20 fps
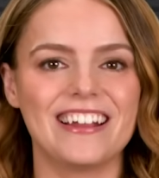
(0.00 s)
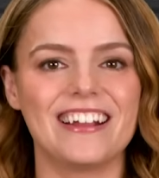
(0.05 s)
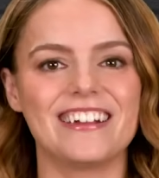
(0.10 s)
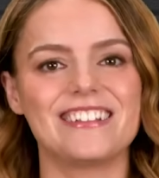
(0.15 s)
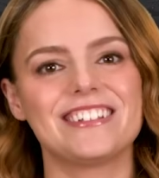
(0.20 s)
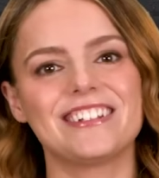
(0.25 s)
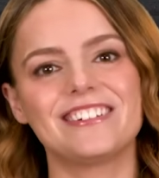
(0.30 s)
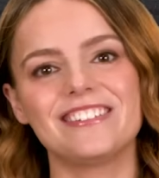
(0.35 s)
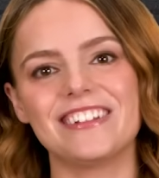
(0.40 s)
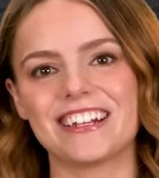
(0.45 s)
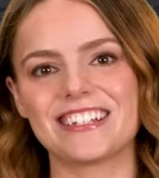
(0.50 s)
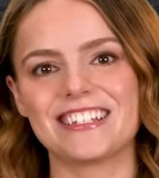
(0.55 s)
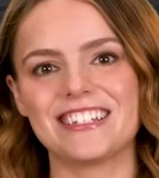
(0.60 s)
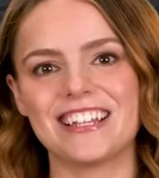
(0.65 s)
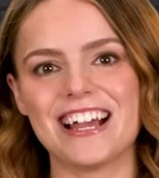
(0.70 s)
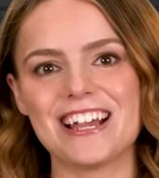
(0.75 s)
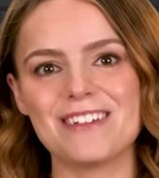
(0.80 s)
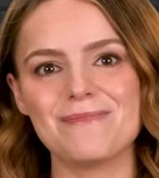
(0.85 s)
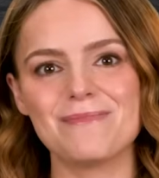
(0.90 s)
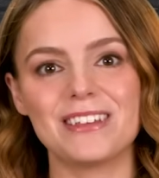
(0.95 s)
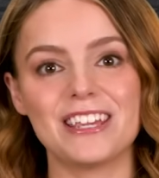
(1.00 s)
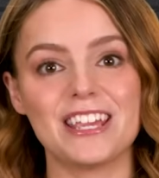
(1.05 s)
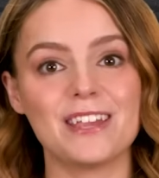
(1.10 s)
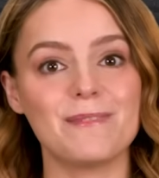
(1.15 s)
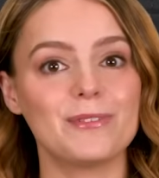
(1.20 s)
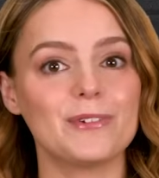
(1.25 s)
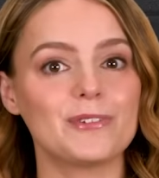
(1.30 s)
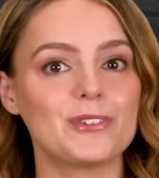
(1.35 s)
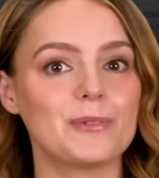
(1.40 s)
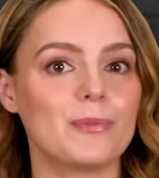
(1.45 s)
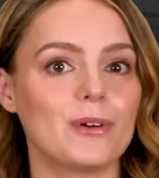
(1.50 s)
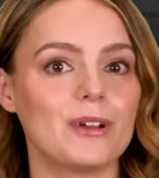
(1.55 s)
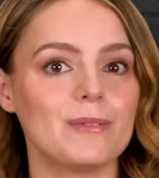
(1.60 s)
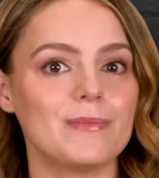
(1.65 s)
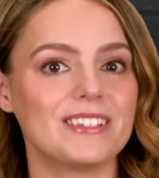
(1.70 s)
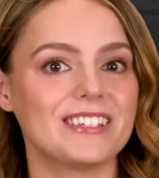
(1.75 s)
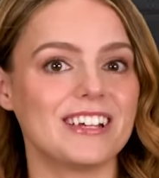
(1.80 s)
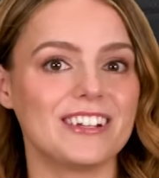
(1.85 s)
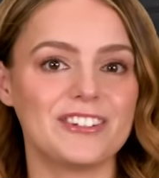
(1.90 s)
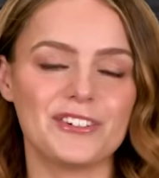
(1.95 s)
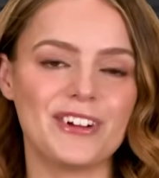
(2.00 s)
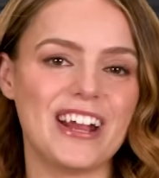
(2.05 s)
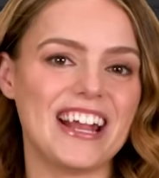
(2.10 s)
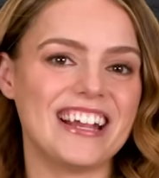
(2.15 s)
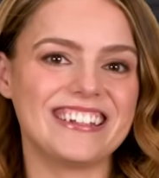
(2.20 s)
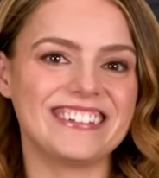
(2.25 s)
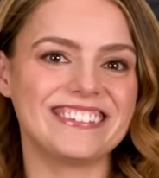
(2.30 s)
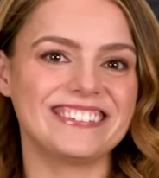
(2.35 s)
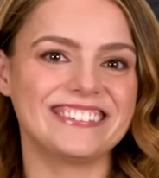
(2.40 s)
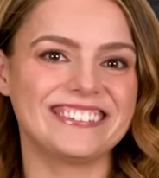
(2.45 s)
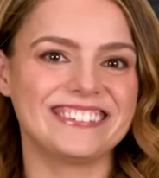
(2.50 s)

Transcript: Until next time, keep those appointments on track.